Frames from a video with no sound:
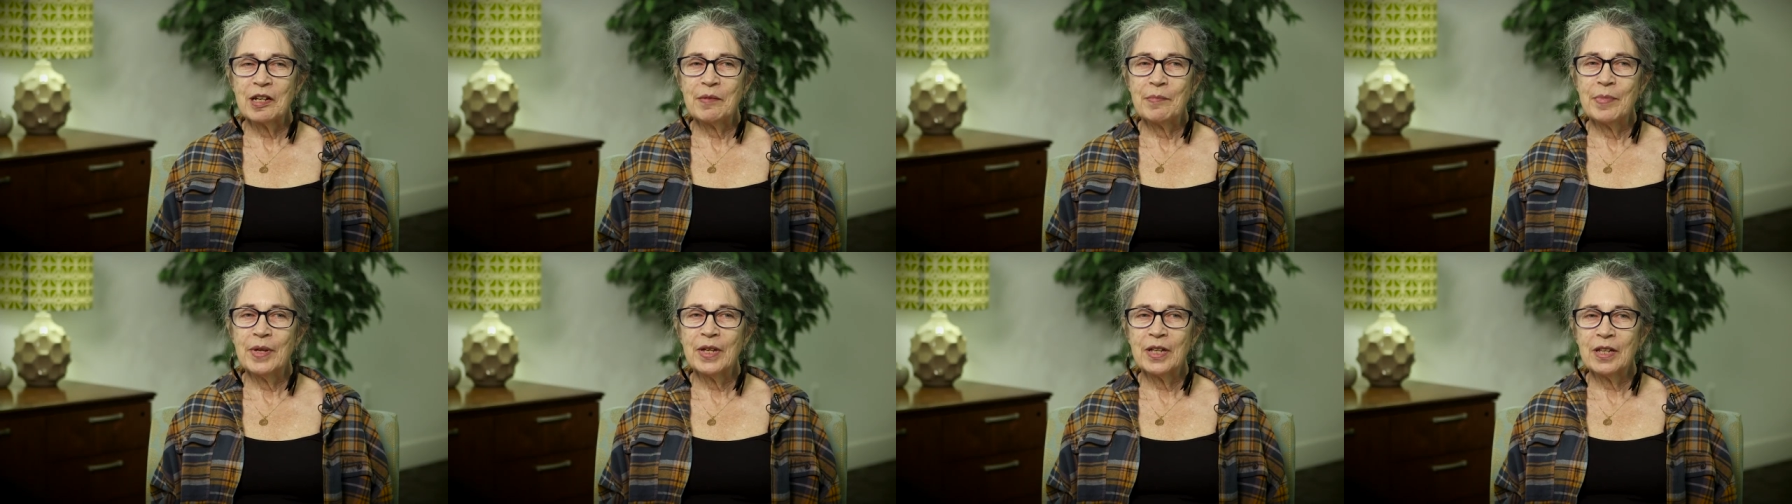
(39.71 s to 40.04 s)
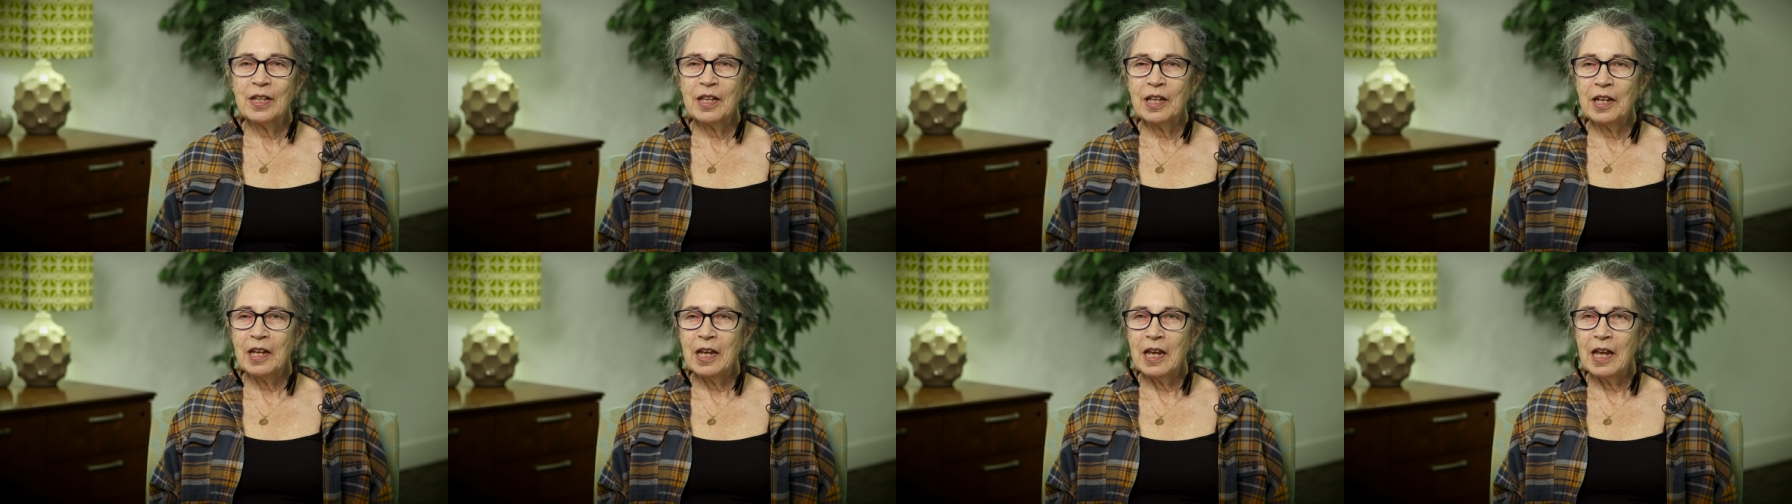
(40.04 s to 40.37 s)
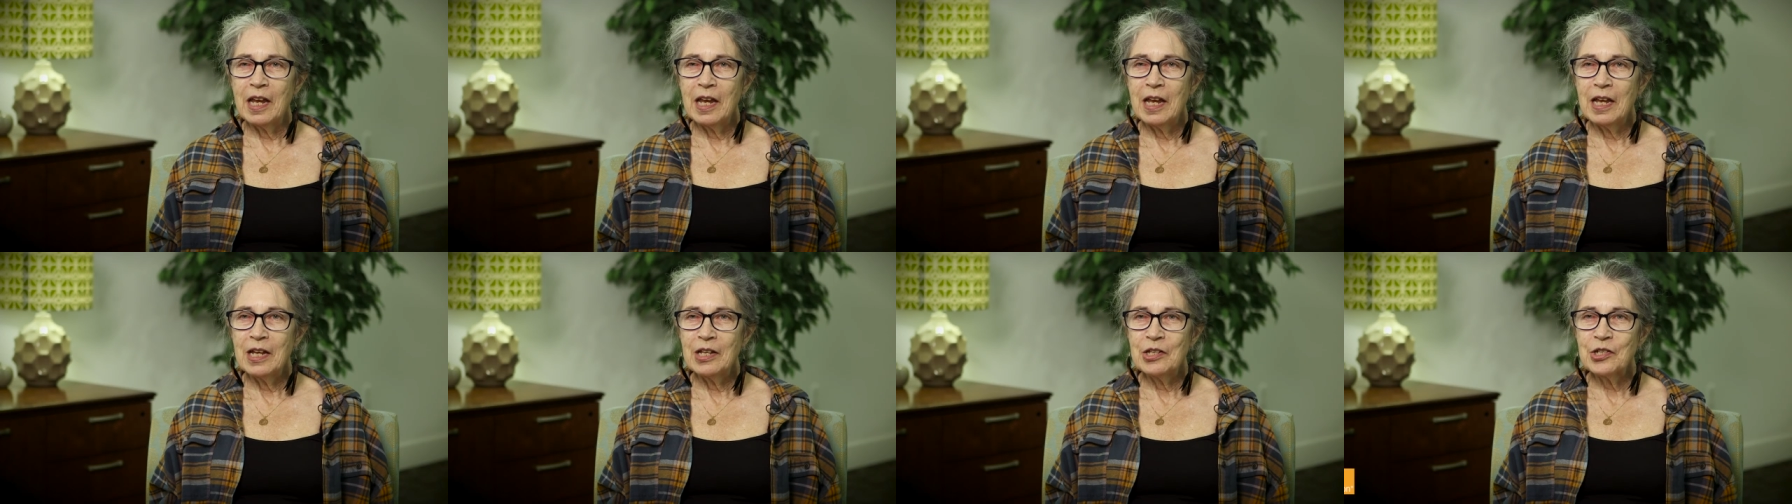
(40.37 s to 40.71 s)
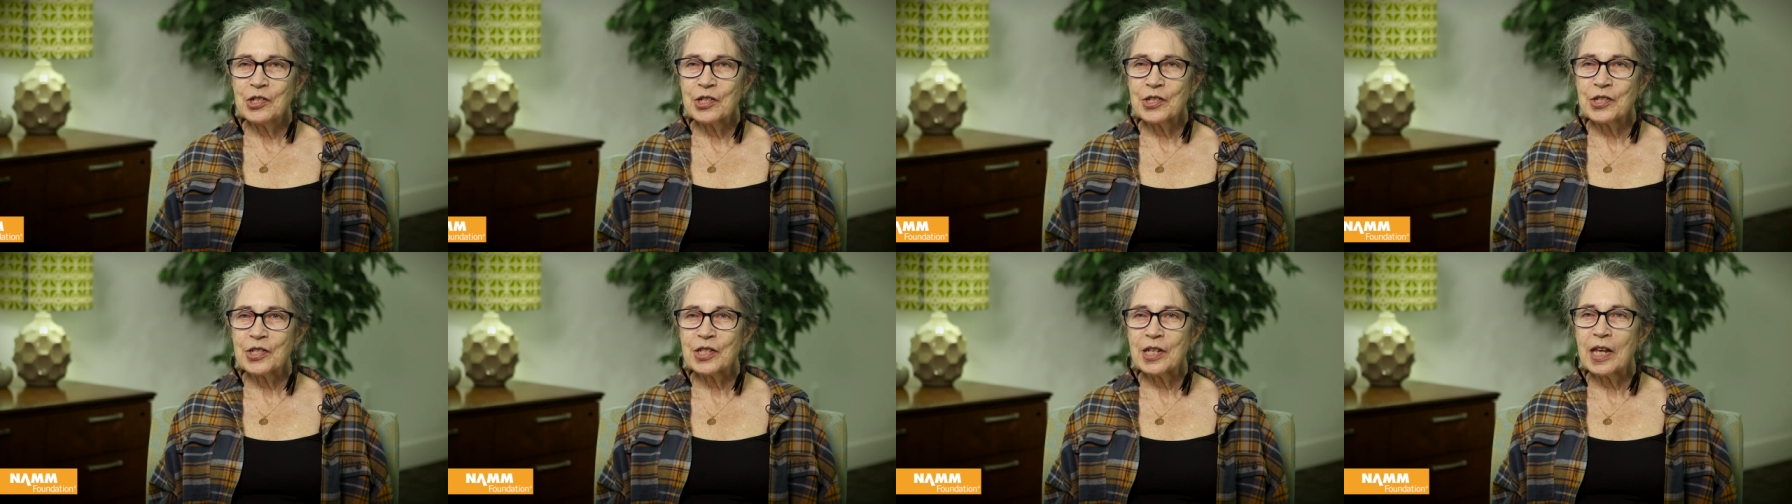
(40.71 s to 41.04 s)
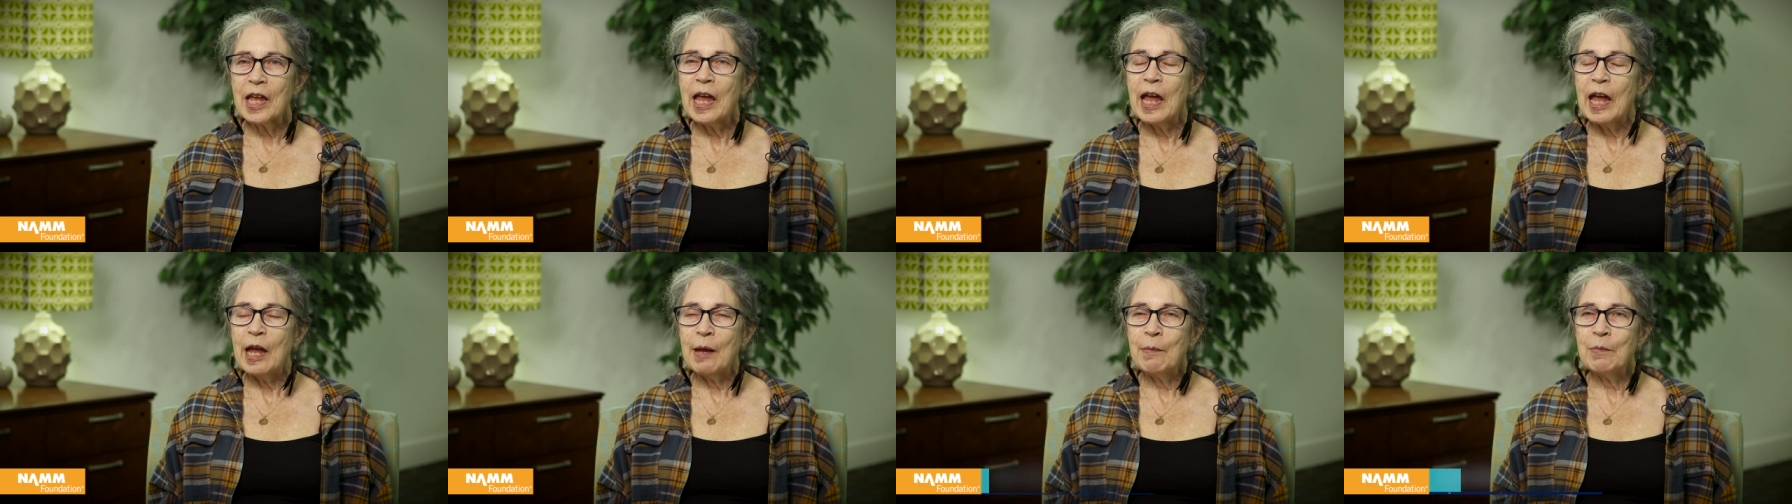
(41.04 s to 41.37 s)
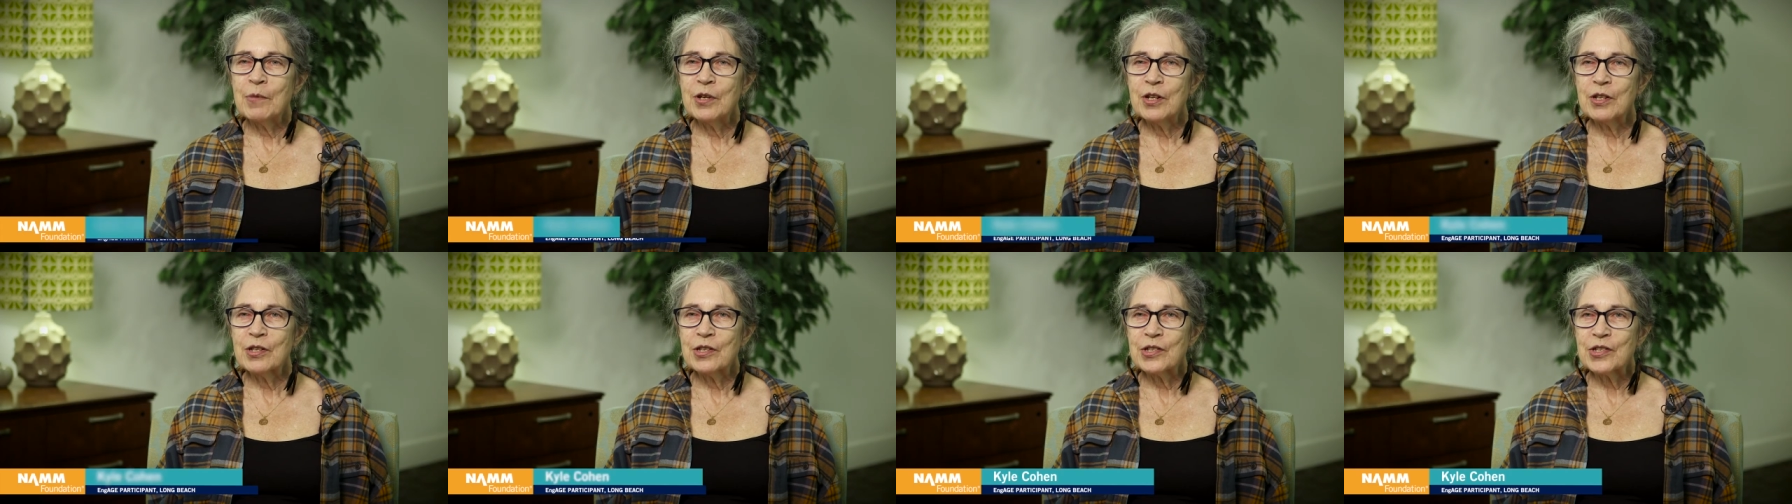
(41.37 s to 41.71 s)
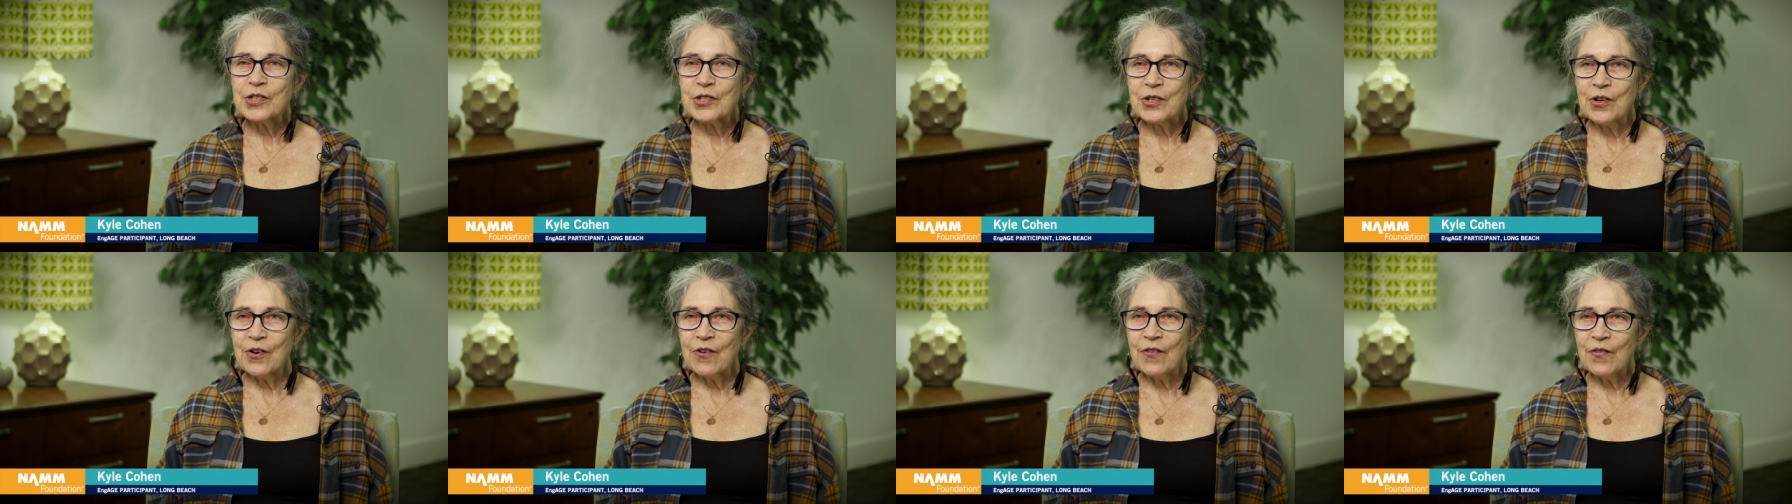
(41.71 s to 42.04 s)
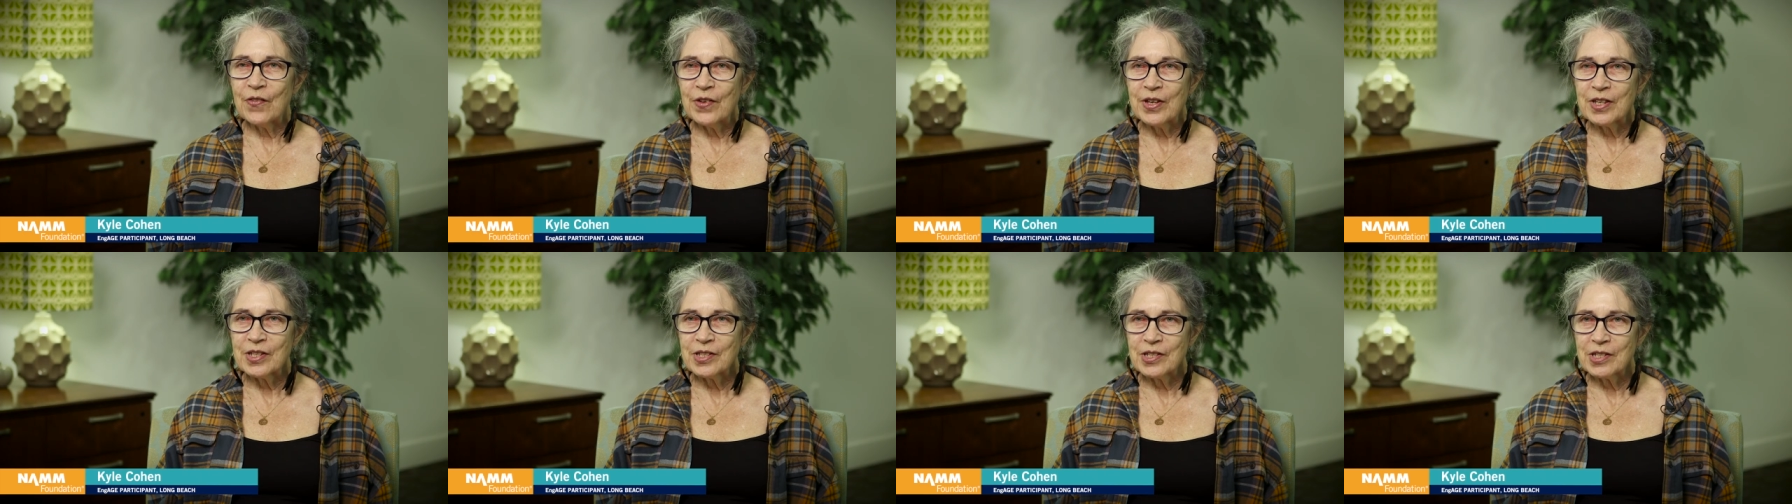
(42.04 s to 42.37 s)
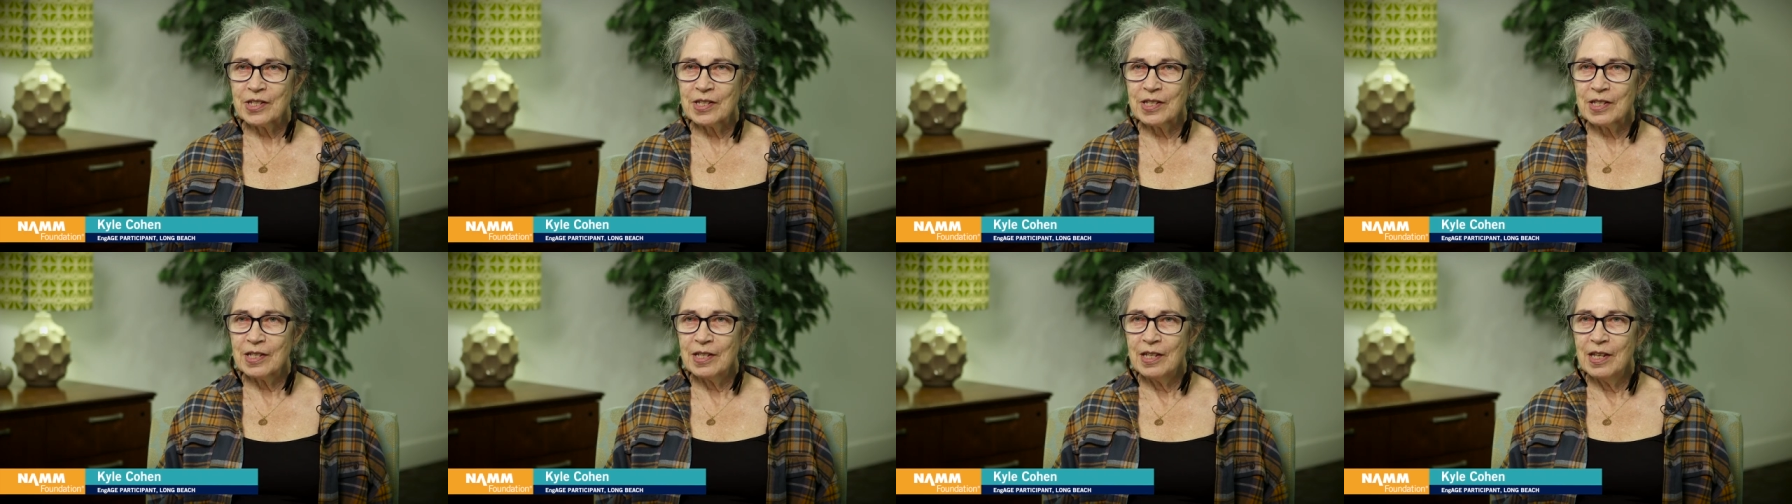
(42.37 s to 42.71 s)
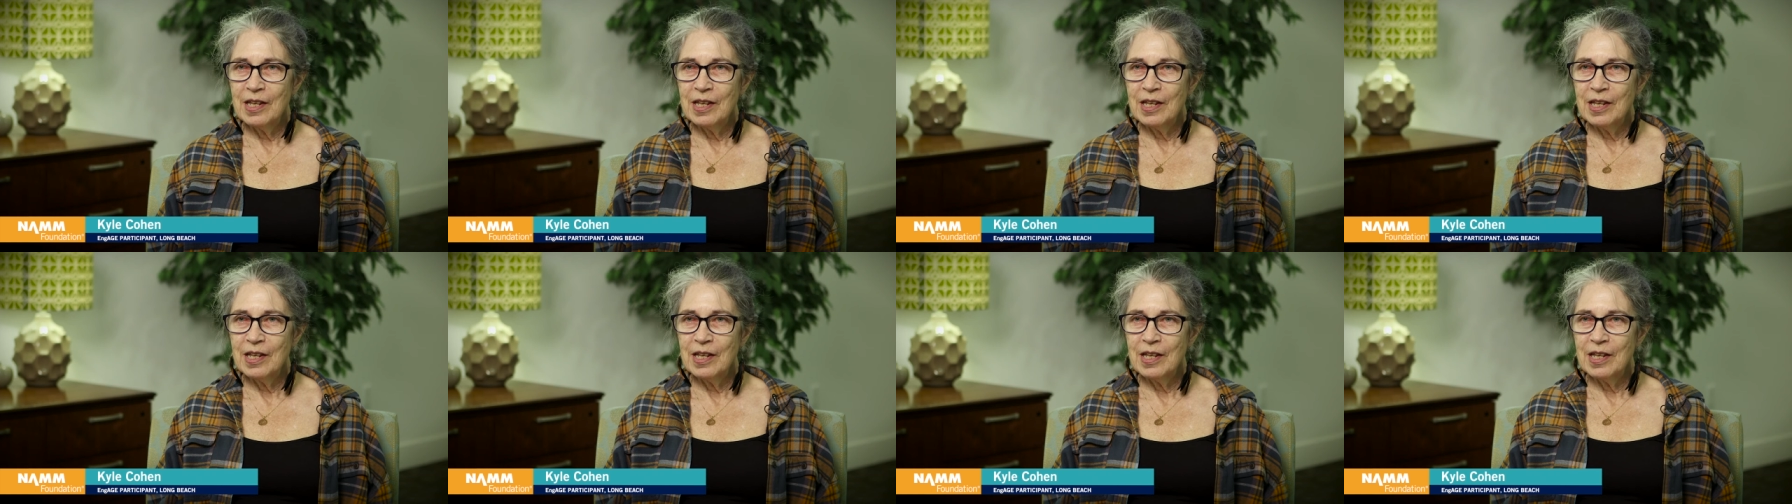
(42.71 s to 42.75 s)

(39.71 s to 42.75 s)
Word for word: ability just came to the surface.